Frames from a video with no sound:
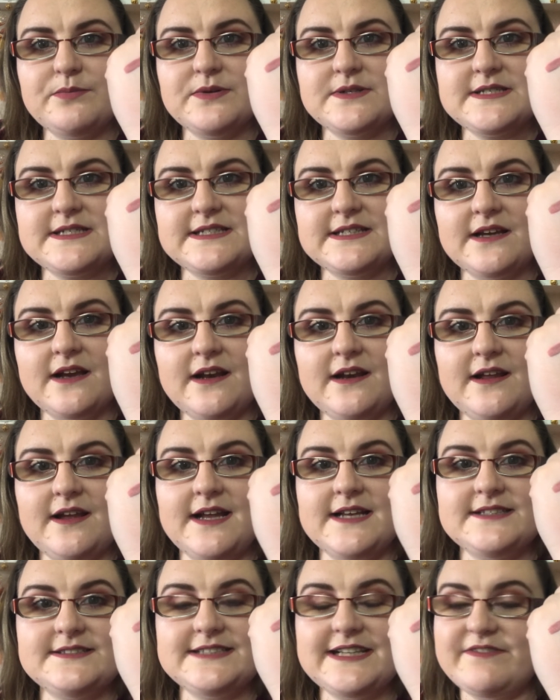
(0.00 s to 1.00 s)
pretty
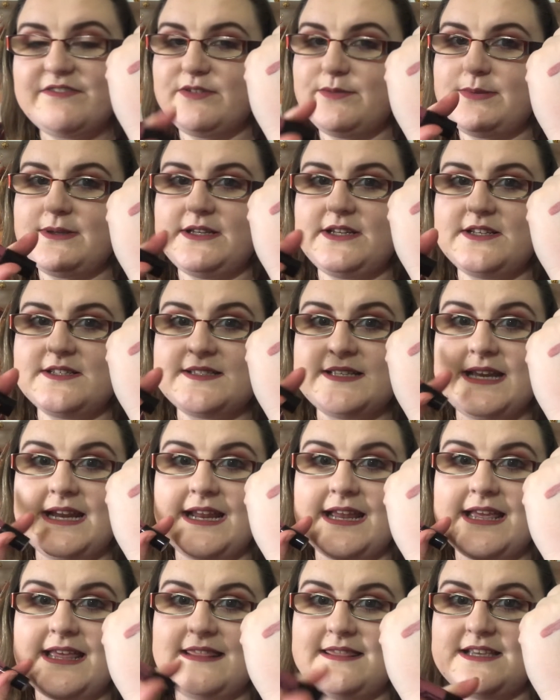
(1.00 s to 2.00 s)
colour. Definitely be
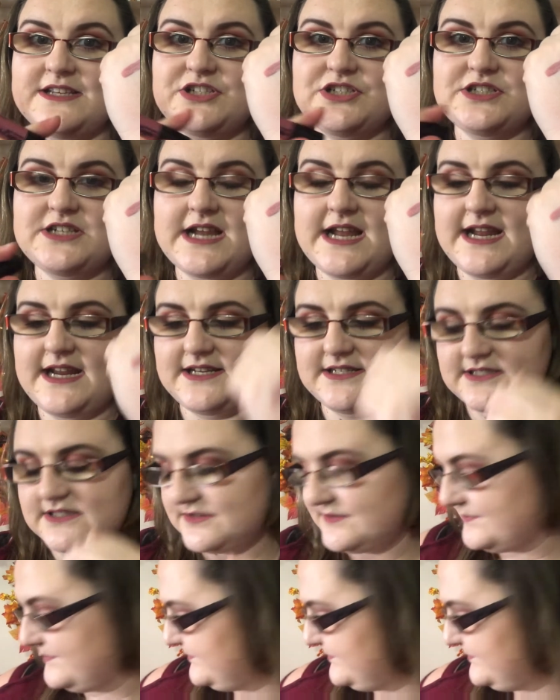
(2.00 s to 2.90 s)
using this shade.